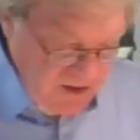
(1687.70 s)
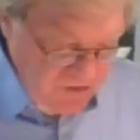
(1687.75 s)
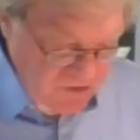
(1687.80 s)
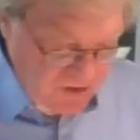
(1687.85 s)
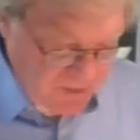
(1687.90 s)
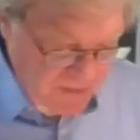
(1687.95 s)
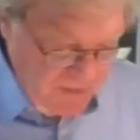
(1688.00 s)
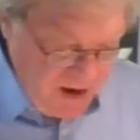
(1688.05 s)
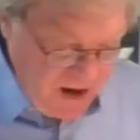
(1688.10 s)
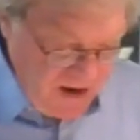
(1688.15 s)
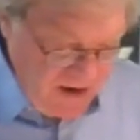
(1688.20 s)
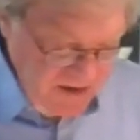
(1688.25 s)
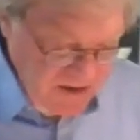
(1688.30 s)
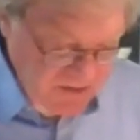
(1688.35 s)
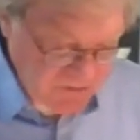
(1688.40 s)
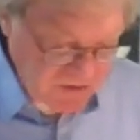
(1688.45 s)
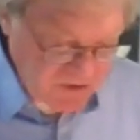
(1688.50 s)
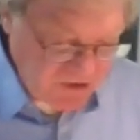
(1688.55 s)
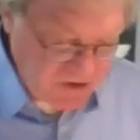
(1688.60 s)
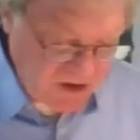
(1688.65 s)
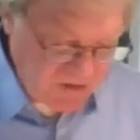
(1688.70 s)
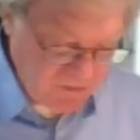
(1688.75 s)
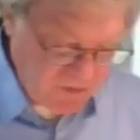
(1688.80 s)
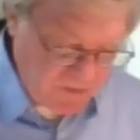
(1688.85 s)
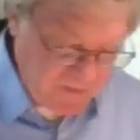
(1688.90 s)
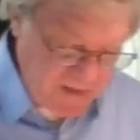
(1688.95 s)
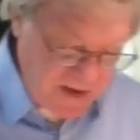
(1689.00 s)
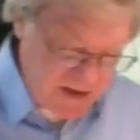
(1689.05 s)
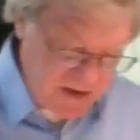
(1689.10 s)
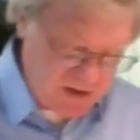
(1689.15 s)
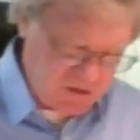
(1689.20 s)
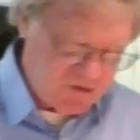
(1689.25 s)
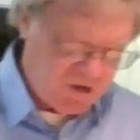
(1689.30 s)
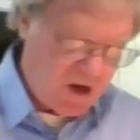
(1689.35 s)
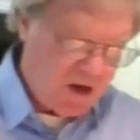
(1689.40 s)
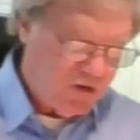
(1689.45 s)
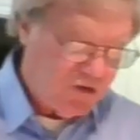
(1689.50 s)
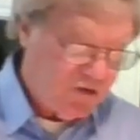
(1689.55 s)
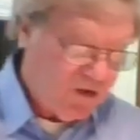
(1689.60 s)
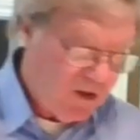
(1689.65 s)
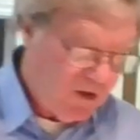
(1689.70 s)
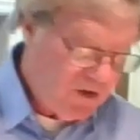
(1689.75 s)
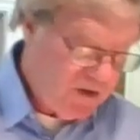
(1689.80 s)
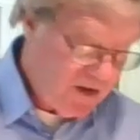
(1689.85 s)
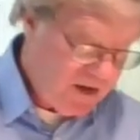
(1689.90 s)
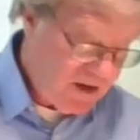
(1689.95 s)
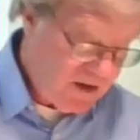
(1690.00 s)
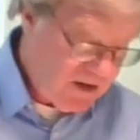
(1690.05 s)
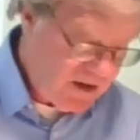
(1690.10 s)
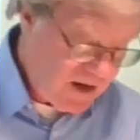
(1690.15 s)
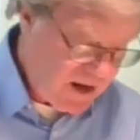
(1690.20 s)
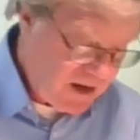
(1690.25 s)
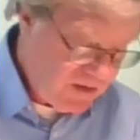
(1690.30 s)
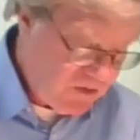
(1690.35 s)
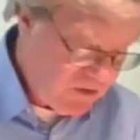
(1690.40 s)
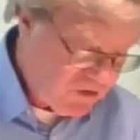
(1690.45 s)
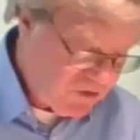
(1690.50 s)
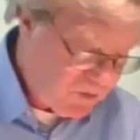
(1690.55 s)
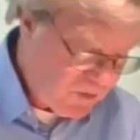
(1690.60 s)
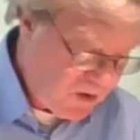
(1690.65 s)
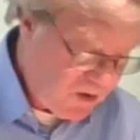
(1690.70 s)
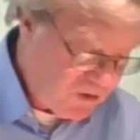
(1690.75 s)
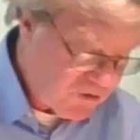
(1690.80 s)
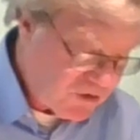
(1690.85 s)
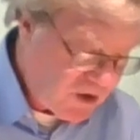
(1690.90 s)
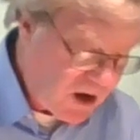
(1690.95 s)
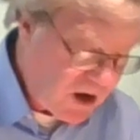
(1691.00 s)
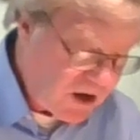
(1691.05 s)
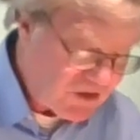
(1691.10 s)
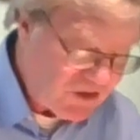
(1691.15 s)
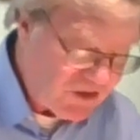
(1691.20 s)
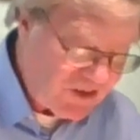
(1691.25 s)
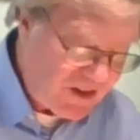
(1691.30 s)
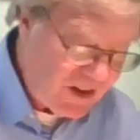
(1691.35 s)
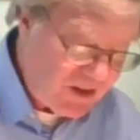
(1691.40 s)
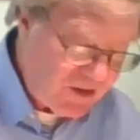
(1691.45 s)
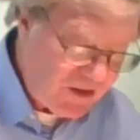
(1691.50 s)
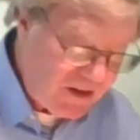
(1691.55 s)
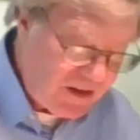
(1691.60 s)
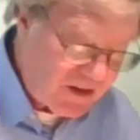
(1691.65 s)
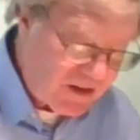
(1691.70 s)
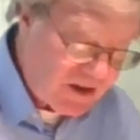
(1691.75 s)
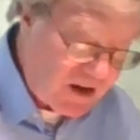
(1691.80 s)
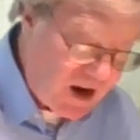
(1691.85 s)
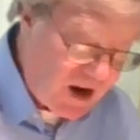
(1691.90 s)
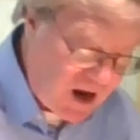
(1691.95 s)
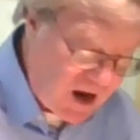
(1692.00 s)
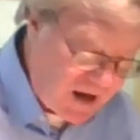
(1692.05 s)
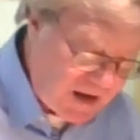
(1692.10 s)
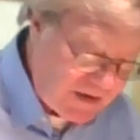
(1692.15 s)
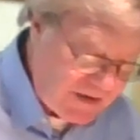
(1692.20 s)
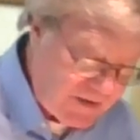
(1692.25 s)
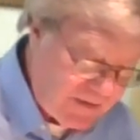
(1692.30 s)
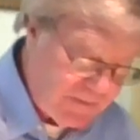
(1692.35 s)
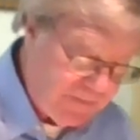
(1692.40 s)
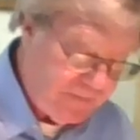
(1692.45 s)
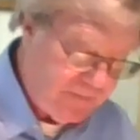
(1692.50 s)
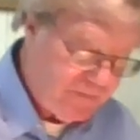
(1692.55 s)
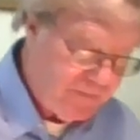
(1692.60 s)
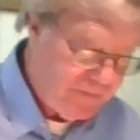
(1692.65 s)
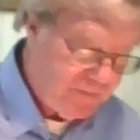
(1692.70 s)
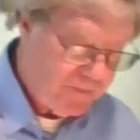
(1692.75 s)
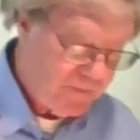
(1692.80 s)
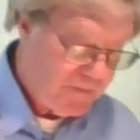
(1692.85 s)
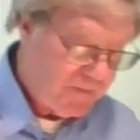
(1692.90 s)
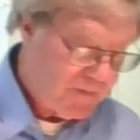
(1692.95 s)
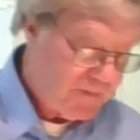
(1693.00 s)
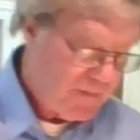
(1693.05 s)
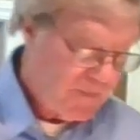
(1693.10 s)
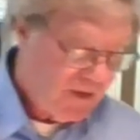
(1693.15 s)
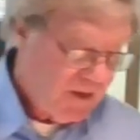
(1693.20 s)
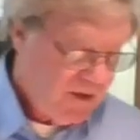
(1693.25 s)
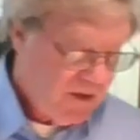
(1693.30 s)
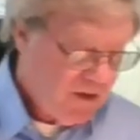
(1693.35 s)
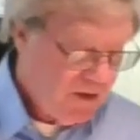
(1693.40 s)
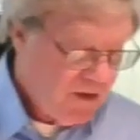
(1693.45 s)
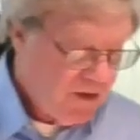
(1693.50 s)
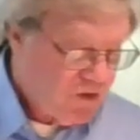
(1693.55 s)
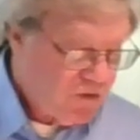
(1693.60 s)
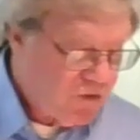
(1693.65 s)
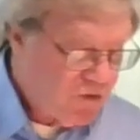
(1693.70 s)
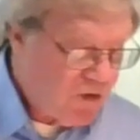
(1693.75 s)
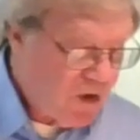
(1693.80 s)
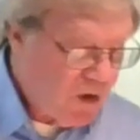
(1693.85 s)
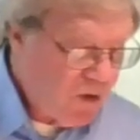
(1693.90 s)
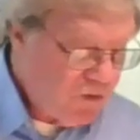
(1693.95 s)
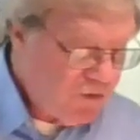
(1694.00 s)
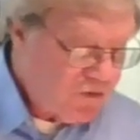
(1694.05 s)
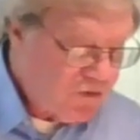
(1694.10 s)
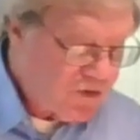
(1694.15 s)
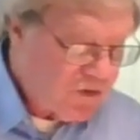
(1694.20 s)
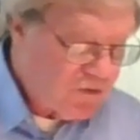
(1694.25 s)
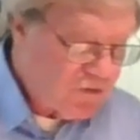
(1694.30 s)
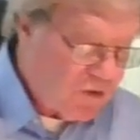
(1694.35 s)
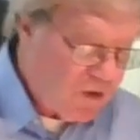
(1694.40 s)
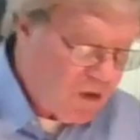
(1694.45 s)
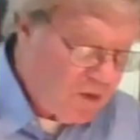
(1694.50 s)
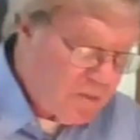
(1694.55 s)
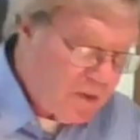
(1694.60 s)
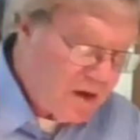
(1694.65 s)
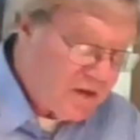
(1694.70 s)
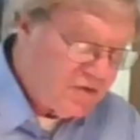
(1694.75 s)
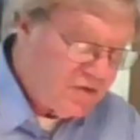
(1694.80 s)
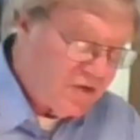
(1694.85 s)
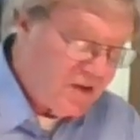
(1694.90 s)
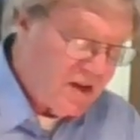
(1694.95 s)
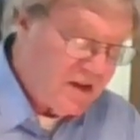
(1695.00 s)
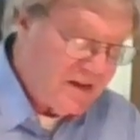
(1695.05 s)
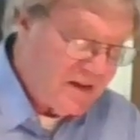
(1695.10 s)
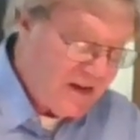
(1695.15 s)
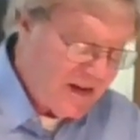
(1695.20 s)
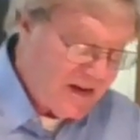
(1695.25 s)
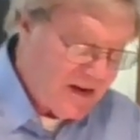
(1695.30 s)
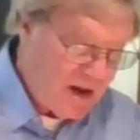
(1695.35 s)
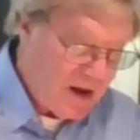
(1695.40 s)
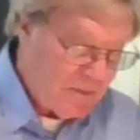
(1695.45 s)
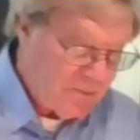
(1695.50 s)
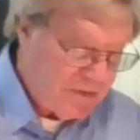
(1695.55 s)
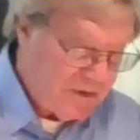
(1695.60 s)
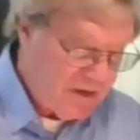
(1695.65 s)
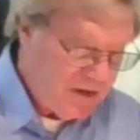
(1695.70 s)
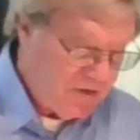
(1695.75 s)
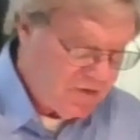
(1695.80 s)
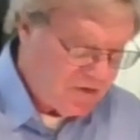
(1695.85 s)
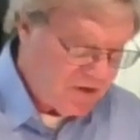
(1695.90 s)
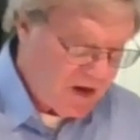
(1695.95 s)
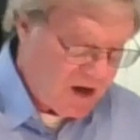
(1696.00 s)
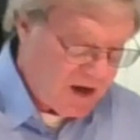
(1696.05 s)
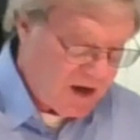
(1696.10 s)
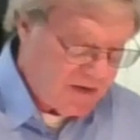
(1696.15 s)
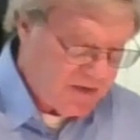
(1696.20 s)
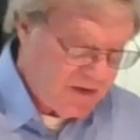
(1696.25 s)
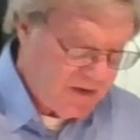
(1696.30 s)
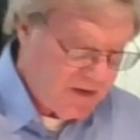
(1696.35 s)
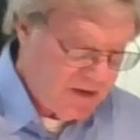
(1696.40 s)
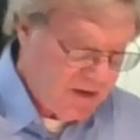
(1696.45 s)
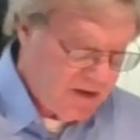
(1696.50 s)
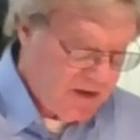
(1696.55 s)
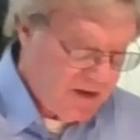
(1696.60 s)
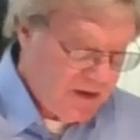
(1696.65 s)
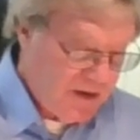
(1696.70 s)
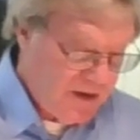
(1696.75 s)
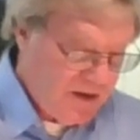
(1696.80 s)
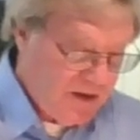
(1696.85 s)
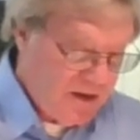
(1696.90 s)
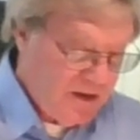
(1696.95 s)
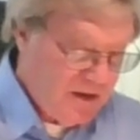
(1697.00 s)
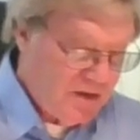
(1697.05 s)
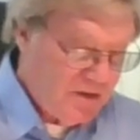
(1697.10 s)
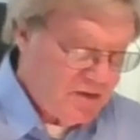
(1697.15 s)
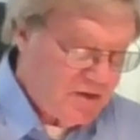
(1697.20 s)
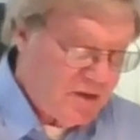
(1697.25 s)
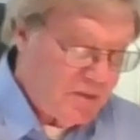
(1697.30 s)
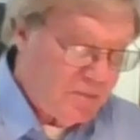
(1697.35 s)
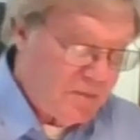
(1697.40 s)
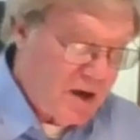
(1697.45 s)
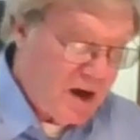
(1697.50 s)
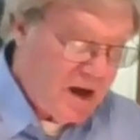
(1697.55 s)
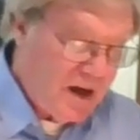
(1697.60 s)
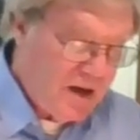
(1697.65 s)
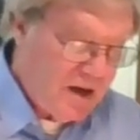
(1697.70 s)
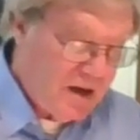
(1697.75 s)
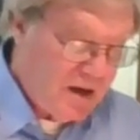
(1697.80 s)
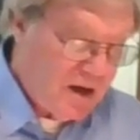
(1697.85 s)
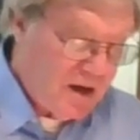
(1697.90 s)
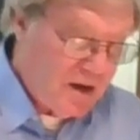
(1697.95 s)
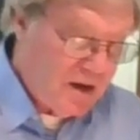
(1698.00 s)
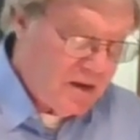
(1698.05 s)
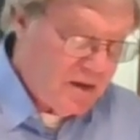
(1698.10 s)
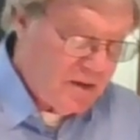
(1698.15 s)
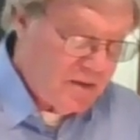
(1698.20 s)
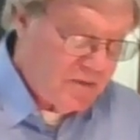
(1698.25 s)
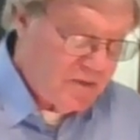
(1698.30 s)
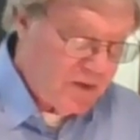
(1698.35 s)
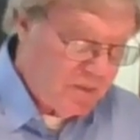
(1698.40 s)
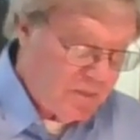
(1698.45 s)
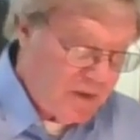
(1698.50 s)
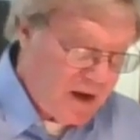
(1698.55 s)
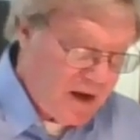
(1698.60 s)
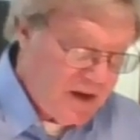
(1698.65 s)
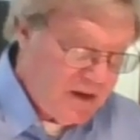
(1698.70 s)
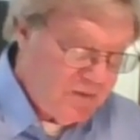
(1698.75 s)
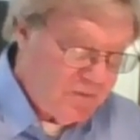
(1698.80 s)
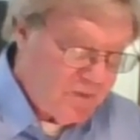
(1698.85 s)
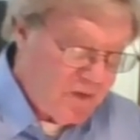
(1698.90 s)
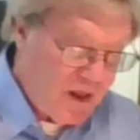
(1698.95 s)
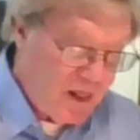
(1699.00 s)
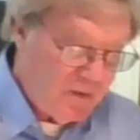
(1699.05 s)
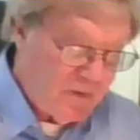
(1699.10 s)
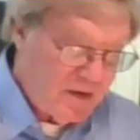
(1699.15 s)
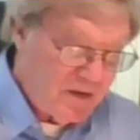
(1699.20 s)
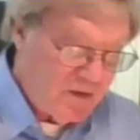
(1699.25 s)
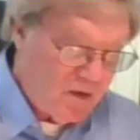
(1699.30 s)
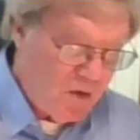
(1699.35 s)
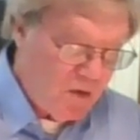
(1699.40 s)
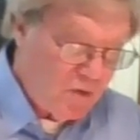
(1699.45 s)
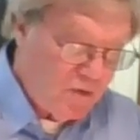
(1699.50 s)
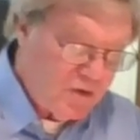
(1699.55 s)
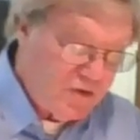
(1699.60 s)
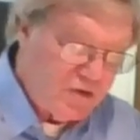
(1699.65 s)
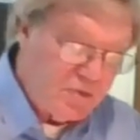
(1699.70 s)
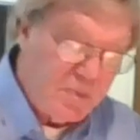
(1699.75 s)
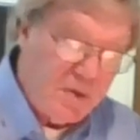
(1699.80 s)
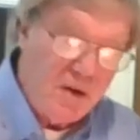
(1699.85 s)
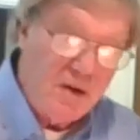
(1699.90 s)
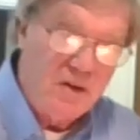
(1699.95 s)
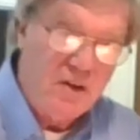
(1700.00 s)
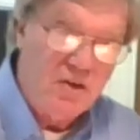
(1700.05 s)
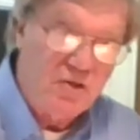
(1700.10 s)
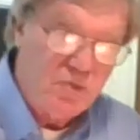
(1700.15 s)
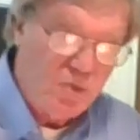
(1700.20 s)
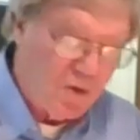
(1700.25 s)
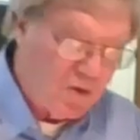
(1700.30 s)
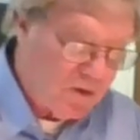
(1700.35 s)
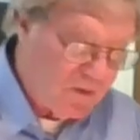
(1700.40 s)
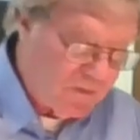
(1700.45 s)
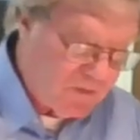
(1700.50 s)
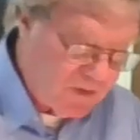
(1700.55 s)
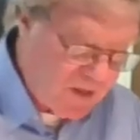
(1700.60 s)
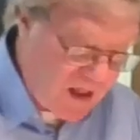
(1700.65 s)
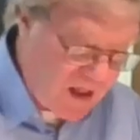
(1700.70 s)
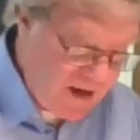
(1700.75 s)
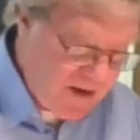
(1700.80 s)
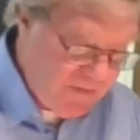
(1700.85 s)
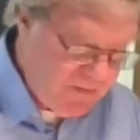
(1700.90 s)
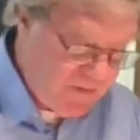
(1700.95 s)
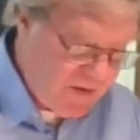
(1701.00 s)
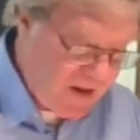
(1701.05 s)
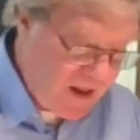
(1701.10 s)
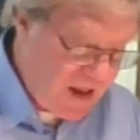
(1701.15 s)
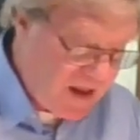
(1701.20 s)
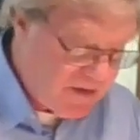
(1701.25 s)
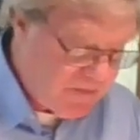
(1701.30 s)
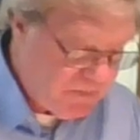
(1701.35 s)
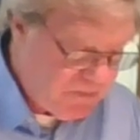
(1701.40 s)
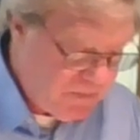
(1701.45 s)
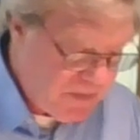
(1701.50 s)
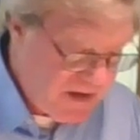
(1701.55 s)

The mind of a sinful man is hostility and death as well as hostility to God. Those controlled by sin cannot please God. The, uh, the mind following the Holy Spirit is full of life and